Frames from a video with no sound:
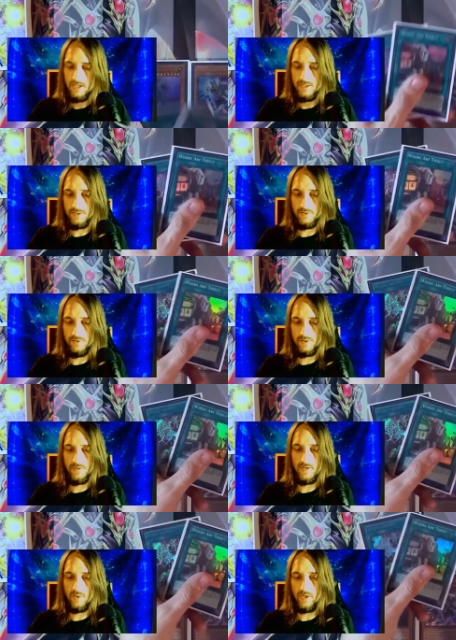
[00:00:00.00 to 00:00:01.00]
So
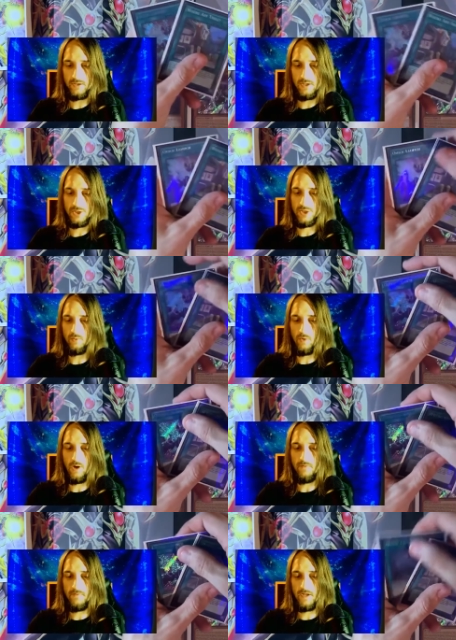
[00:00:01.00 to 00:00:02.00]
using the Quick Launch and Where
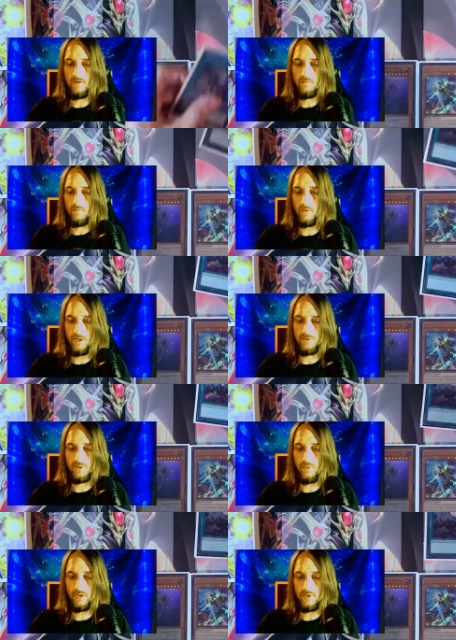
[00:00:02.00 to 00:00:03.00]
Art Thou, we're going to use
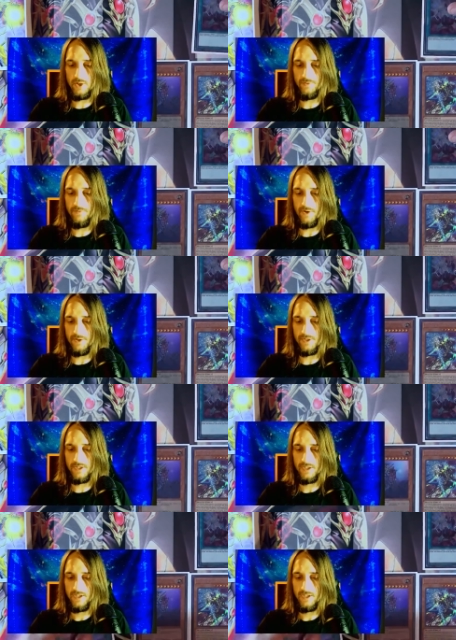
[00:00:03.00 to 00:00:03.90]
Quick Launch first.